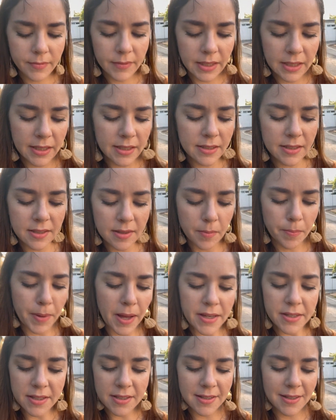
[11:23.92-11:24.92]
He's the
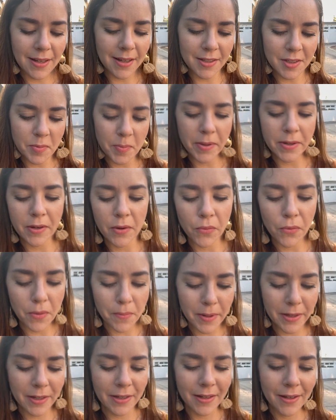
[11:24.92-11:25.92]
best husband a
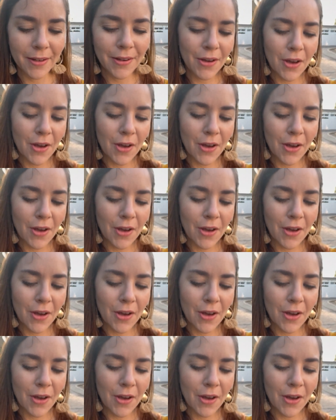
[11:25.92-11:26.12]
woman,